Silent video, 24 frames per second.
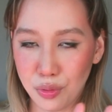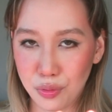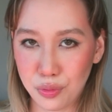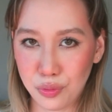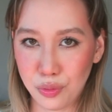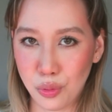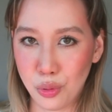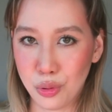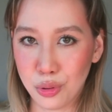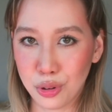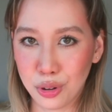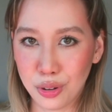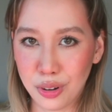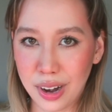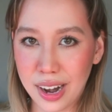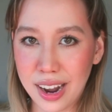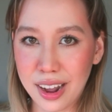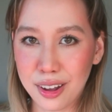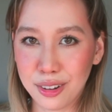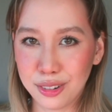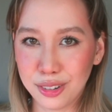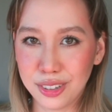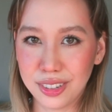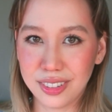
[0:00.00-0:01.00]

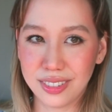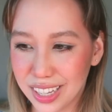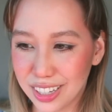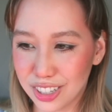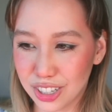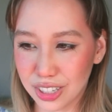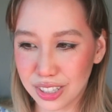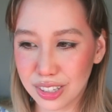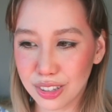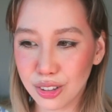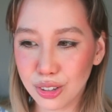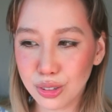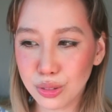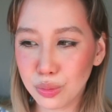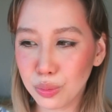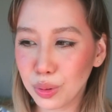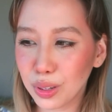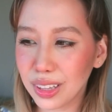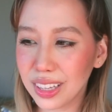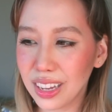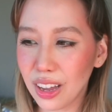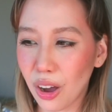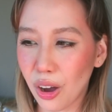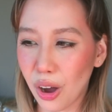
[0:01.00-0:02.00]
foreground. It just looks
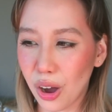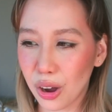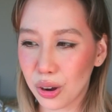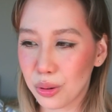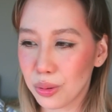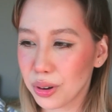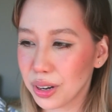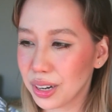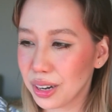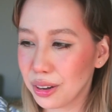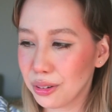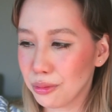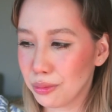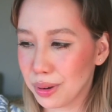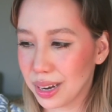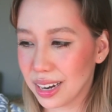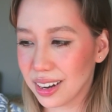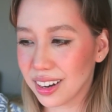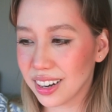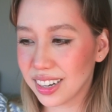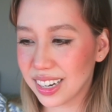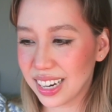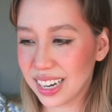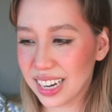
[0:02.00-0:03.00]
really awkward and
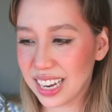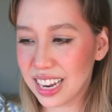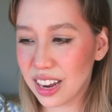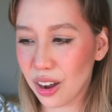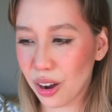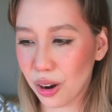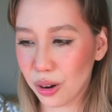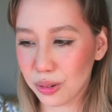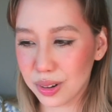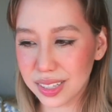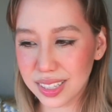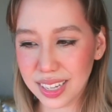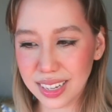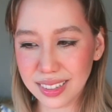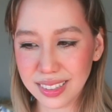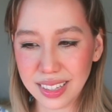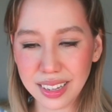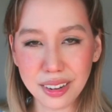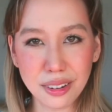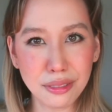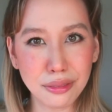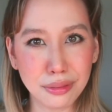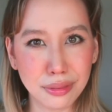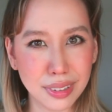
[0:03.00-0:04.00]
weird, and he always has
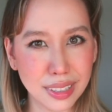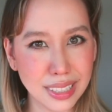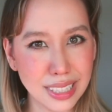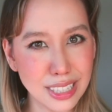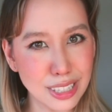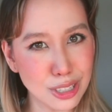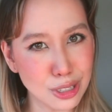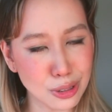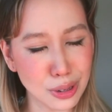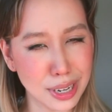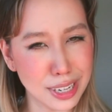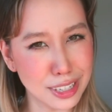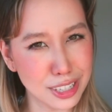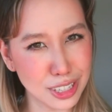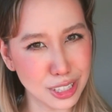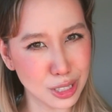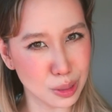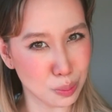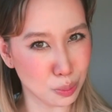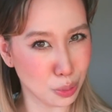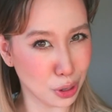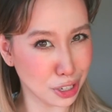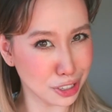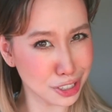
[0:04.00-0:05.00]
like a really strange
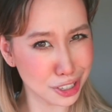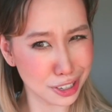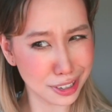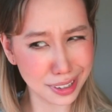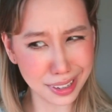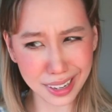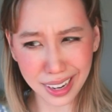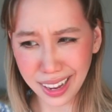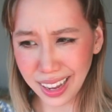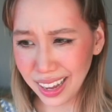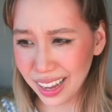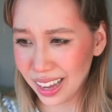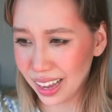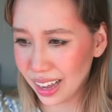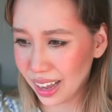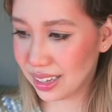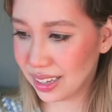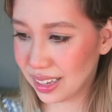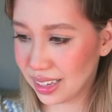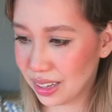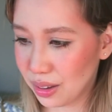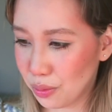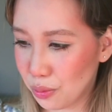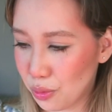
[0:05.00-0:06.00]
expression.
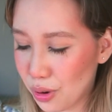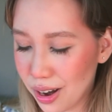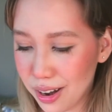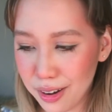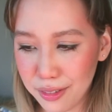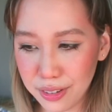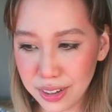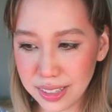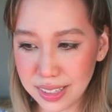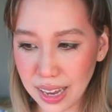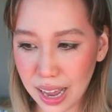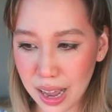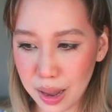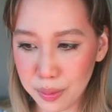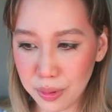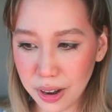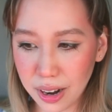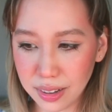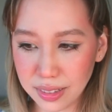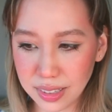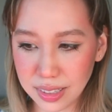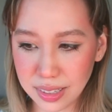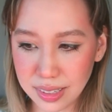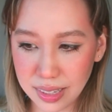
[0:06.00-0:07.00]
One of his
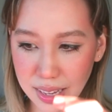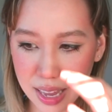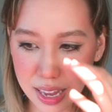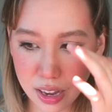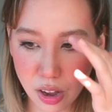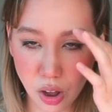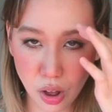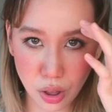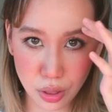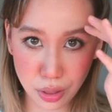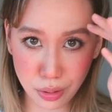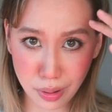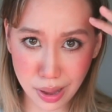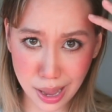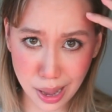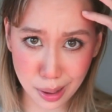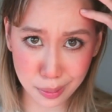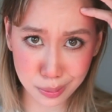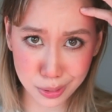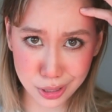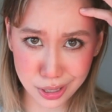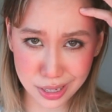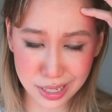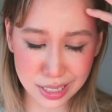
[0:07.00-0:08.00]
eyebrows is like all the way
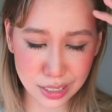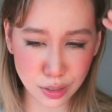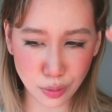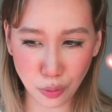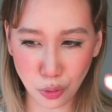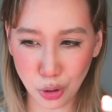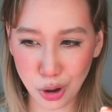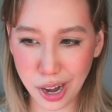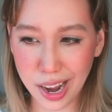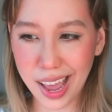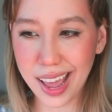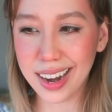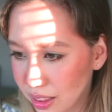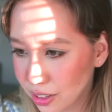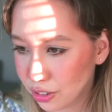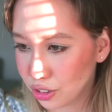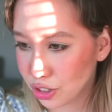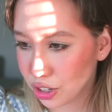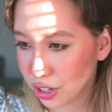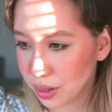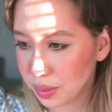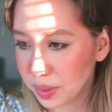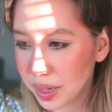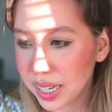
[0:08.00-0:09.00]
up to his forehead. The
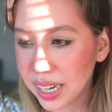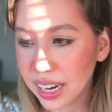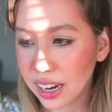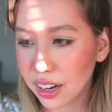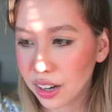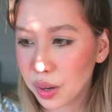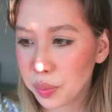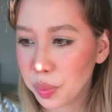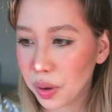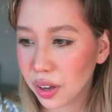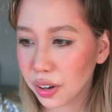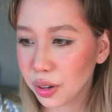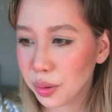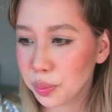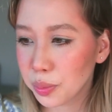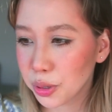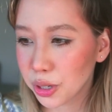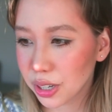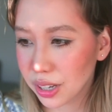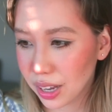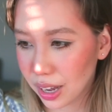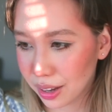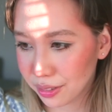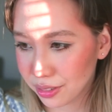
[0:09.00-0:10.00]
German Harry Potter
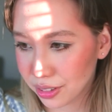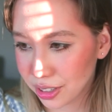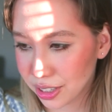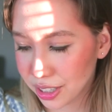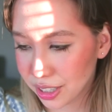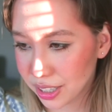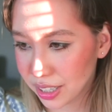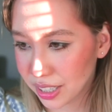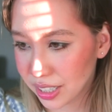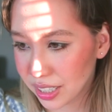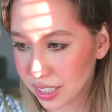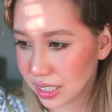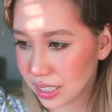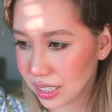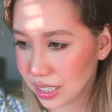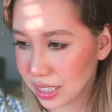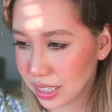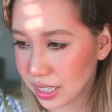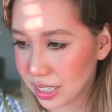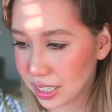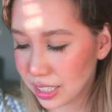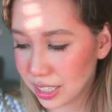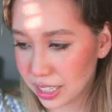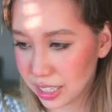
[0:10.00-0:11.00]
book cover
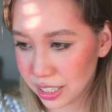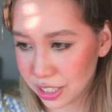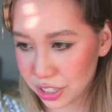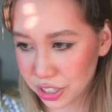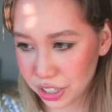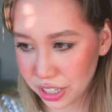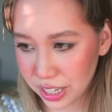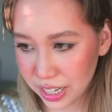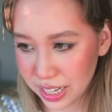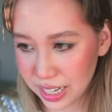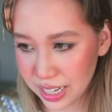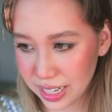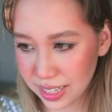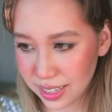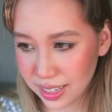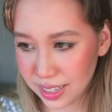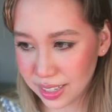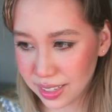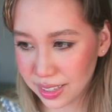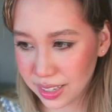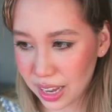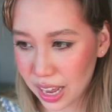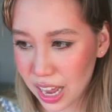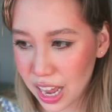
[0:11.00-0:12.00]
edition is
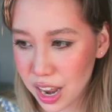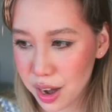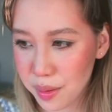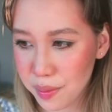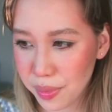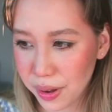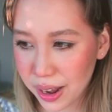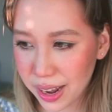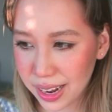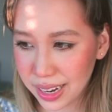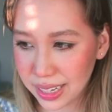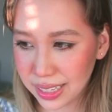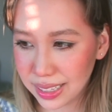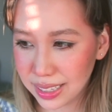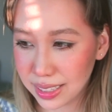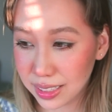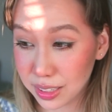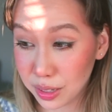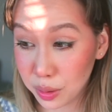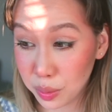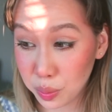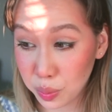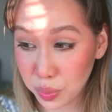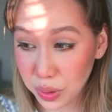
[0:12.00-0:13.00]
designed by
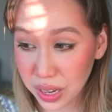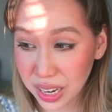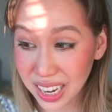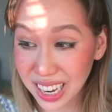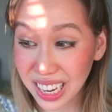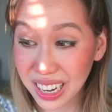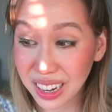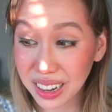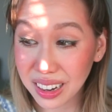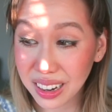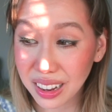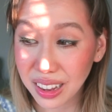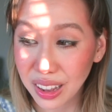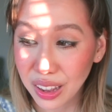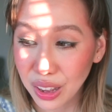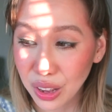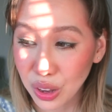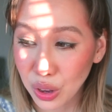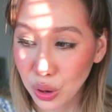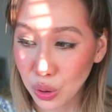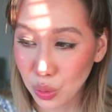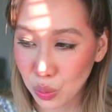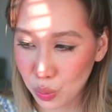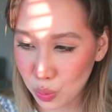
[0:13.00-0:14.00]
Sabine
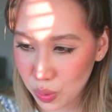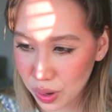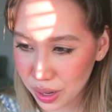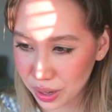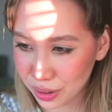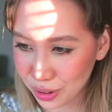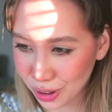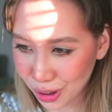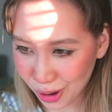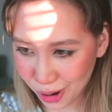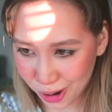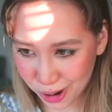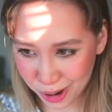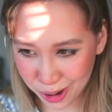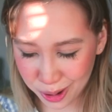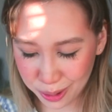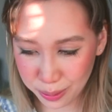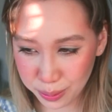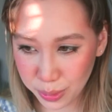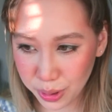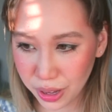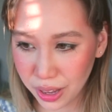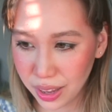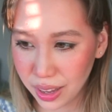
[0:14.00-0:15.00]

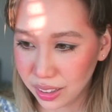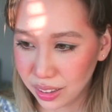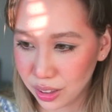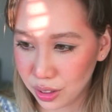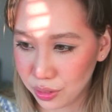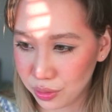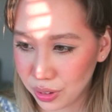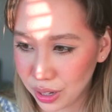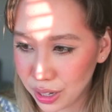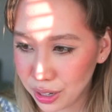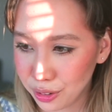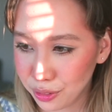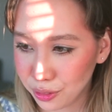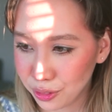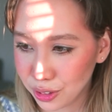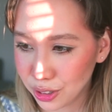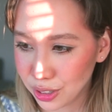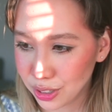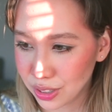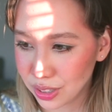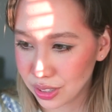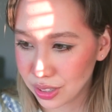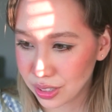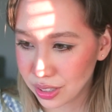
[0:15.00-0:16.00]
Wilharm. The very
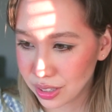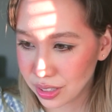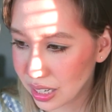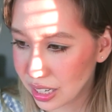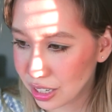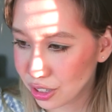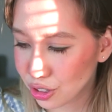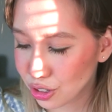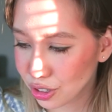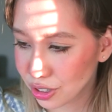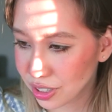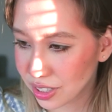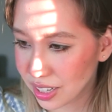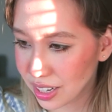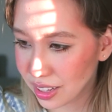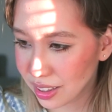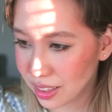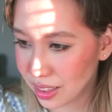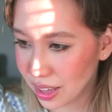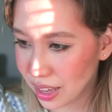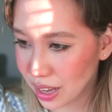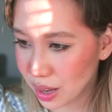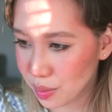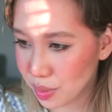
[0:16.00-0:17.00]
first interesting
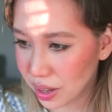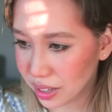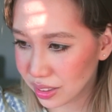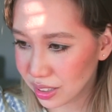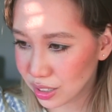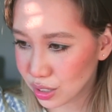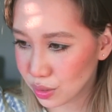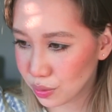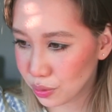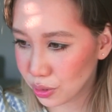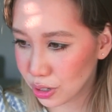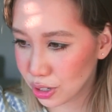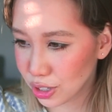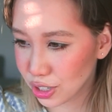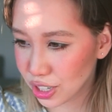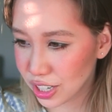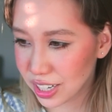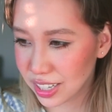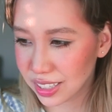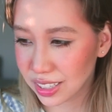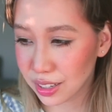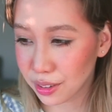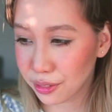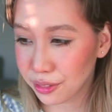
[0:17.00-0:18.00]
thing about this version
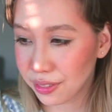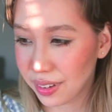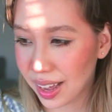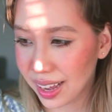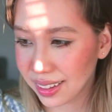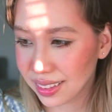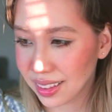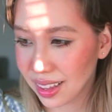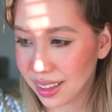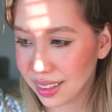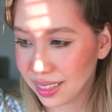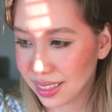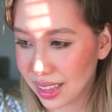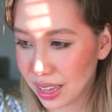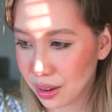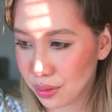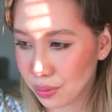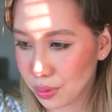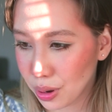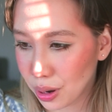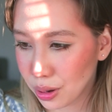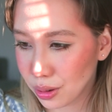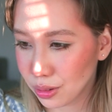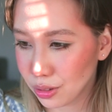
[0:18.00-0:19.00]
is the fact that they
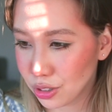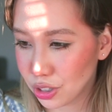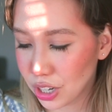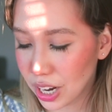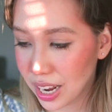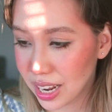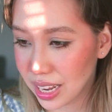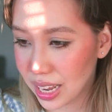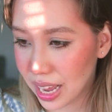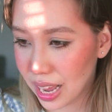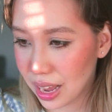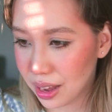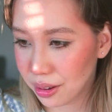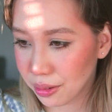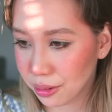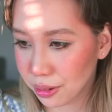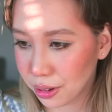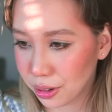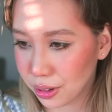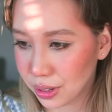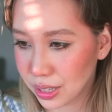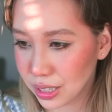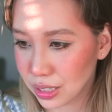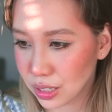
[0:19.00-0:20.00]
wrote J.K.
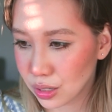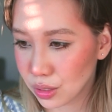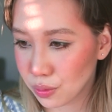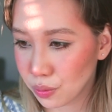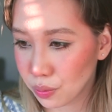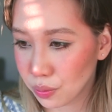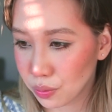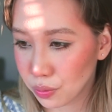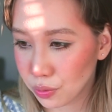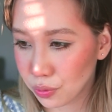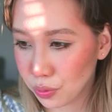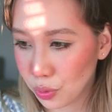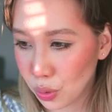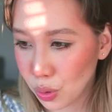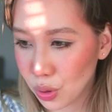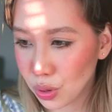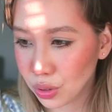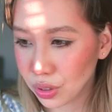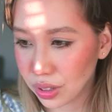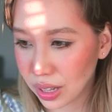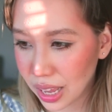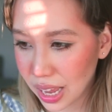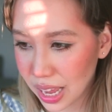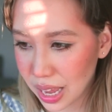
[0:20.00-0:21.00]
Rowling's
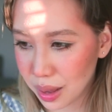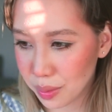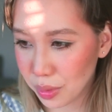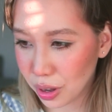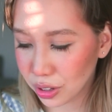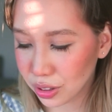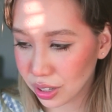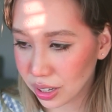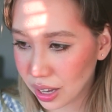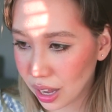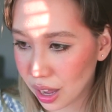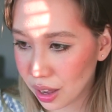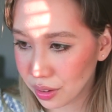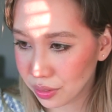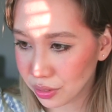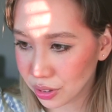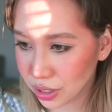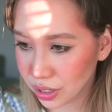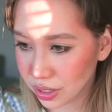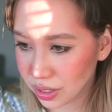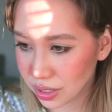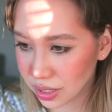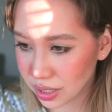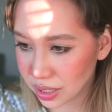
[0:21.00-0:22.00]
full name on the
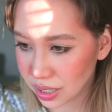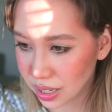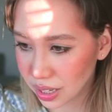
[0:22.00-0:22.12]
covers.